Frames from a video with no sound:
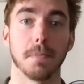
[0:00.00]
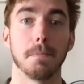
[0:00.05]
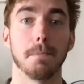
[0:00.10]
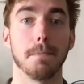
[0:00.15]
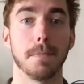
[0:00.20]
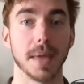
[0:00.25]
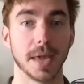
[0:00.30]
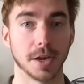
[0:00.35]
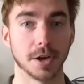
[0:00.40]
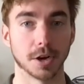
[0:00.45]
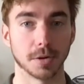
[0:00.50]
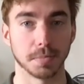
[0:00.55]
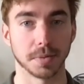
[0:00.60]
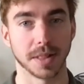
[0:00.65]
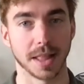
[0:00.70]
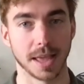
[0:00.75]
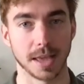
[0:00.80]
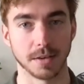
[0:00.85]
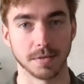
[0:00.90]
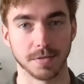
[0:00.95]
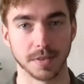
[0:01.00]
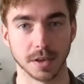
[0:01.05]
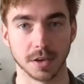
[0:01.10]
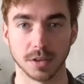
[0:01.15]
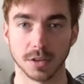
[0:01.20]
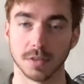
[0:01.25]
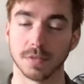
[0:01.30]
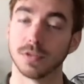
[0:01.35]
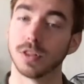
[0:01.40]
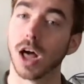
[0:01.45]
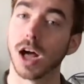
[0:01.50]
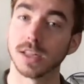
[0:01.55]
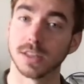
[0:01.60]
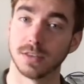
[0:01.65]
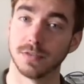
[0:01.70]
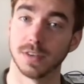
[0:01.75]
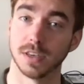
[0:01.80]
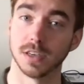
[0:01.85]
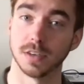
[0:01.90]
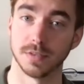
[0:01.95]
bigger playing field of lots of
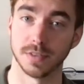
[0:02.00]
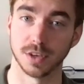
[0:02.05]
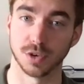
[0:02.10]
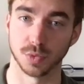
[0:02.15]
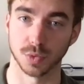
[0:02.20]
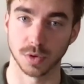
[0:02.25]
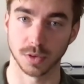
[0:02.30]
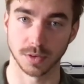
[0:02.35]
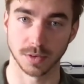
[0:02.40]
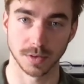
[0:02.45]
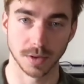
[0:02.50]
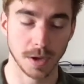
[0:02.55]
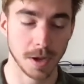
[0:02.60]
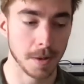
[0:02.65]
individuals.